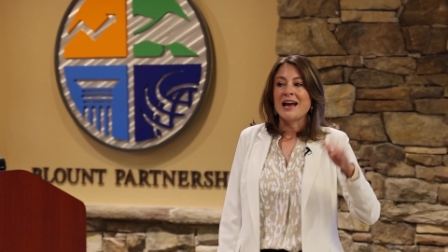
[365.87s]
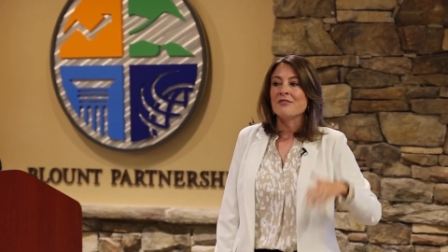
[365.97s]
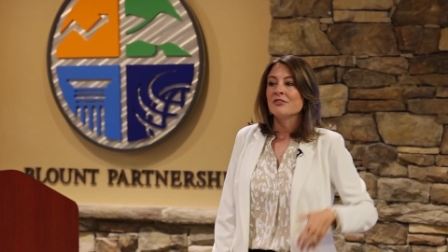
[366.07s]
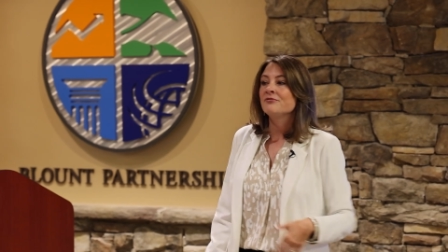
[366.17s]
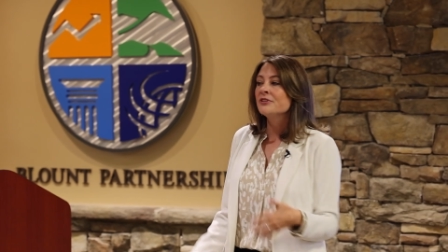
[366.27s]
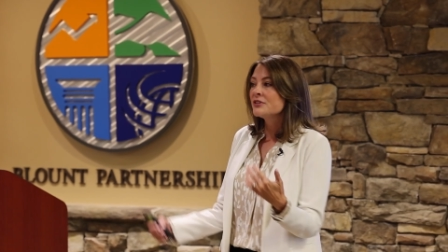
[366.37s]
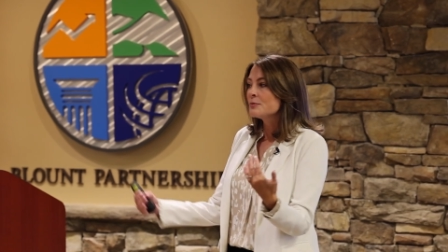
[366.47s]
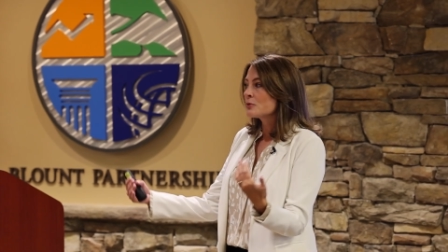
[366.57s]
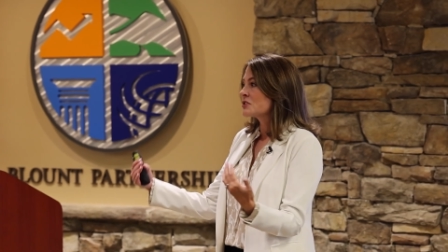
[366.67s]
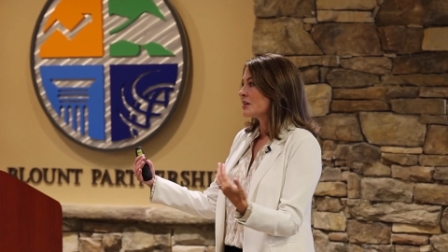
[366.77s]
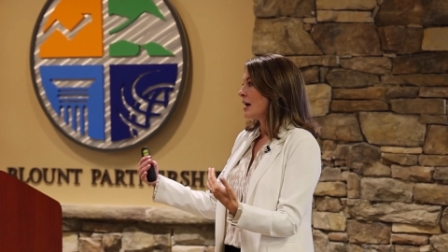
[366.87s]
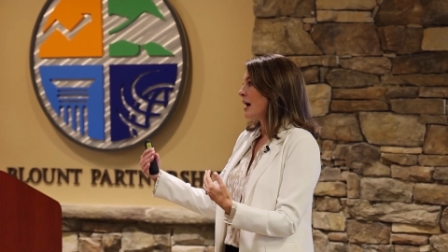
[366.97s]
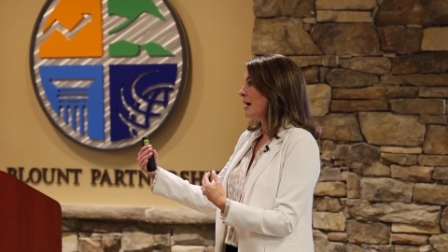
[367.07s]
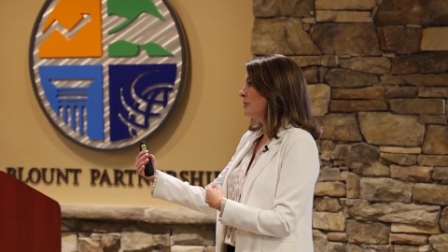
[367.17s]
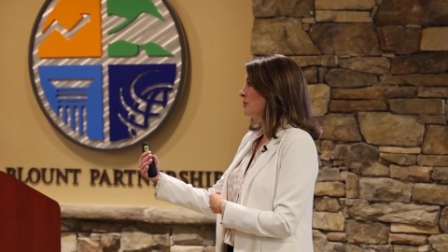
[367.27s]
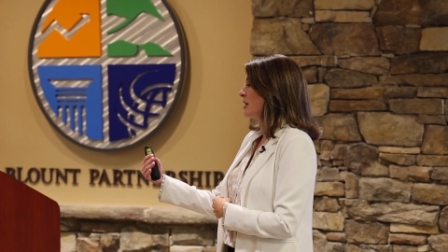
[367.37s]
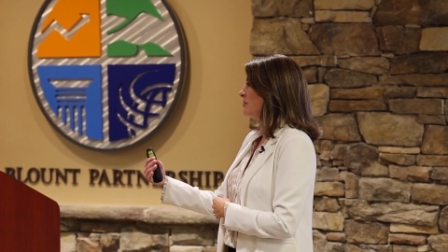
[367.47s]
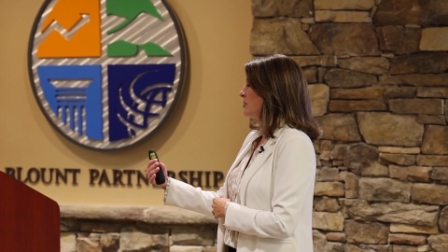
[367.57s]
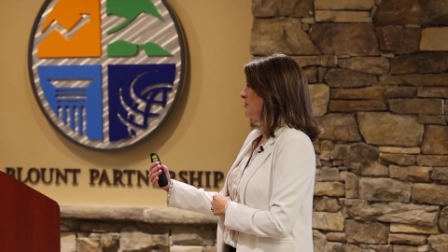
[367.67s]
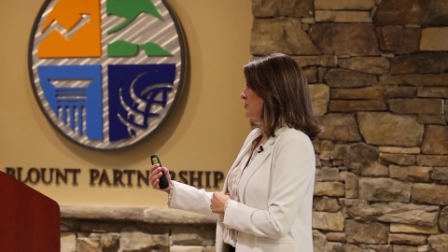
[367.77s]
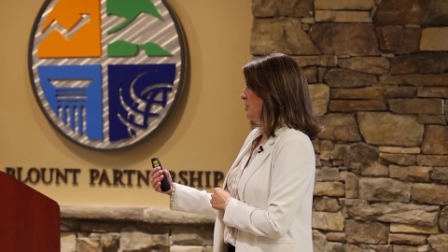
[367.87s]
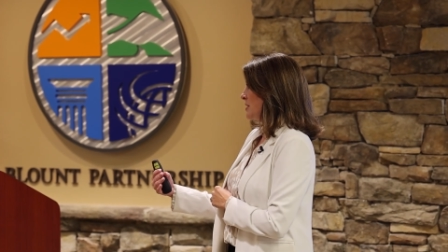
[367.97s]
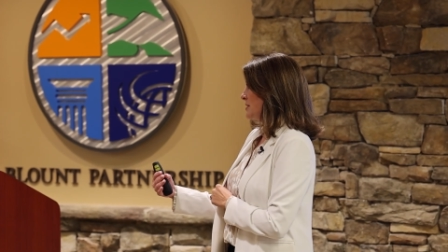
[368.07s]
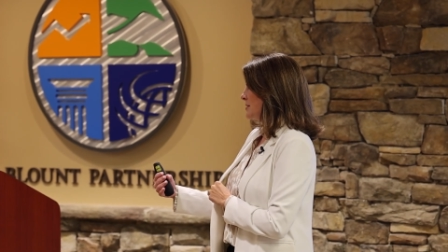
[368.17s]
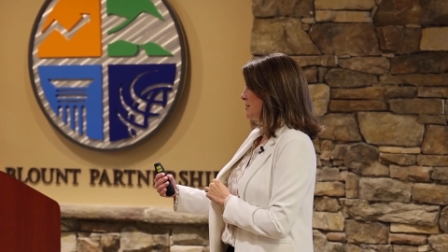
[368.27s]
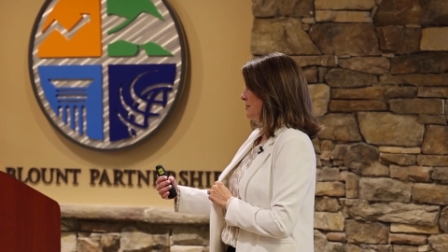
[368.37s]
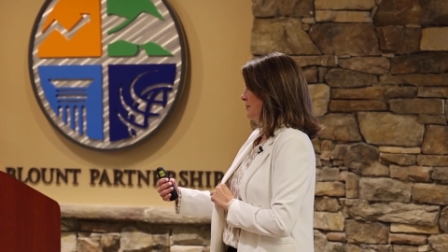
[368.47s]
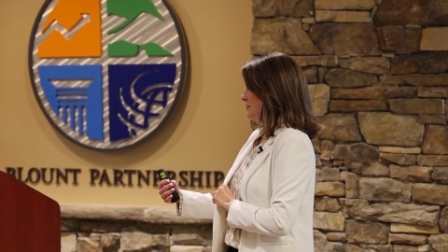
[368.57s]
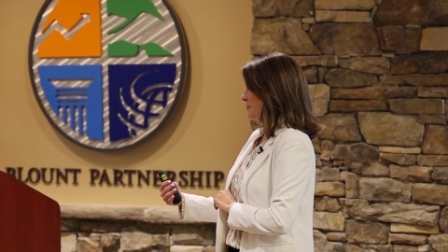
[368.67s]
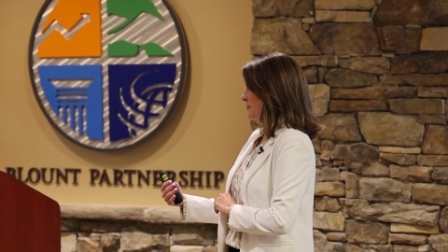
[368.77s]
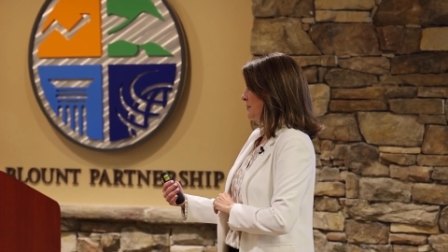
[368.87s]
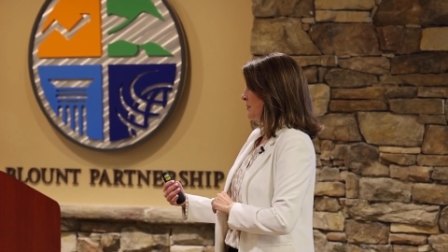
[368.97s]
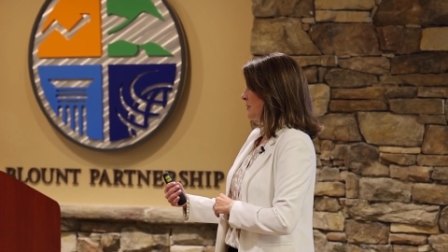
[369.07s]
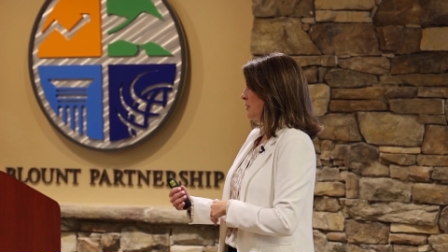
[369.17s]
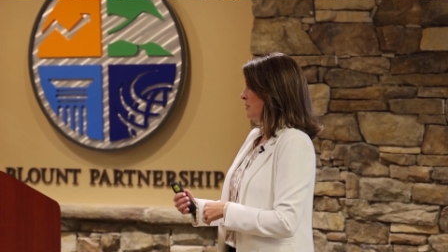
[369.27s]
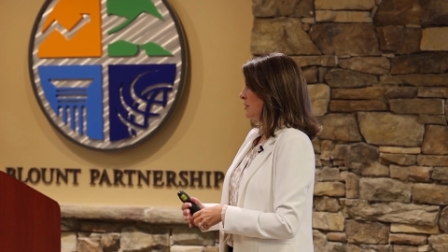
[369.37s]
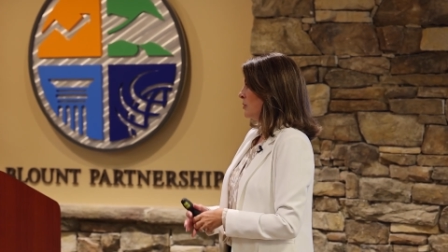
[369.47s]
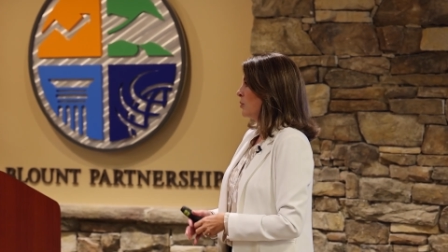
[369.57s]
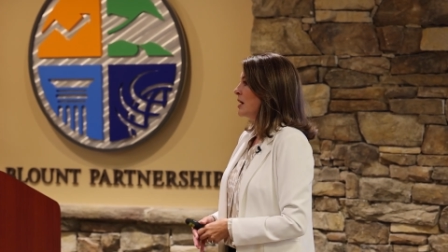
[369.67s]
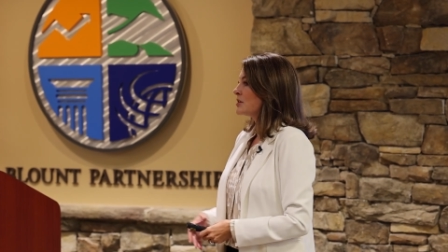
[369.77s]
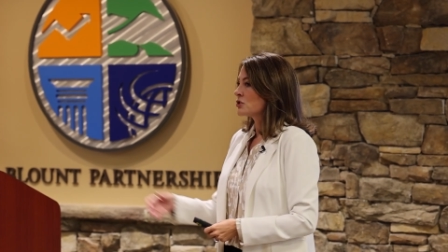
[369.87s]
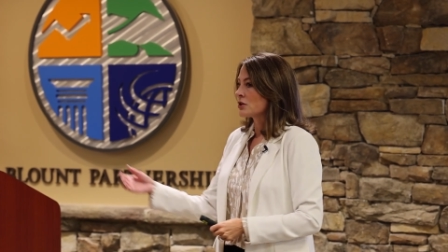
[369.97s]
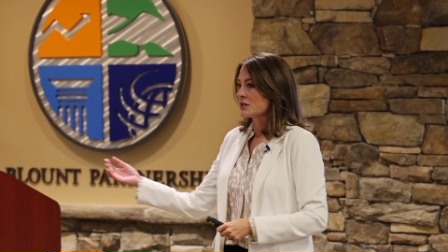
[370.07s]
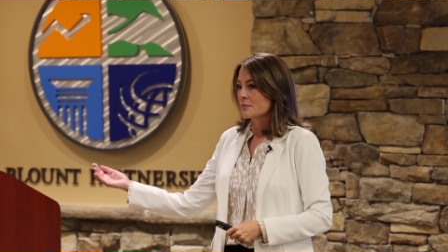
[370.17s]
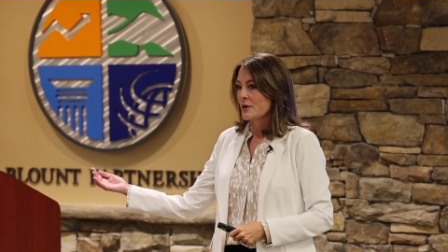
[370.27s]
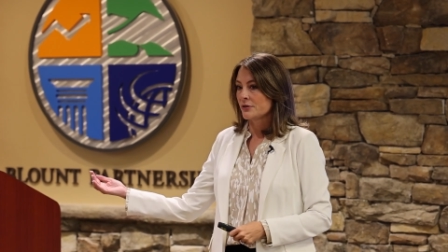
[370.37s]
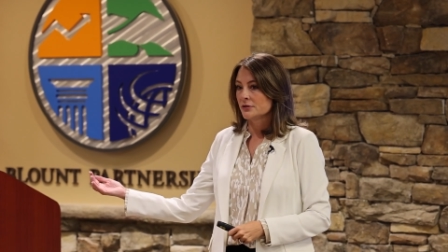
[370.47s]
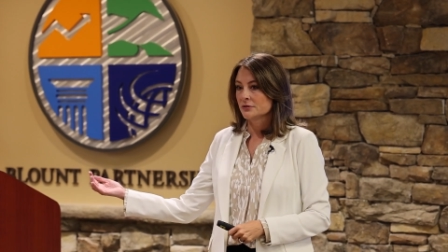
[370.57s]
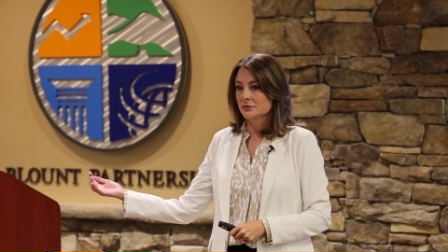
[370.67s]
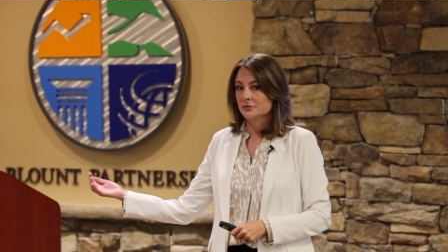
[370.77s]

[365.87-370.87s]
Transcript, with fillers: have a 50% higher level of trust. Why does trust matter?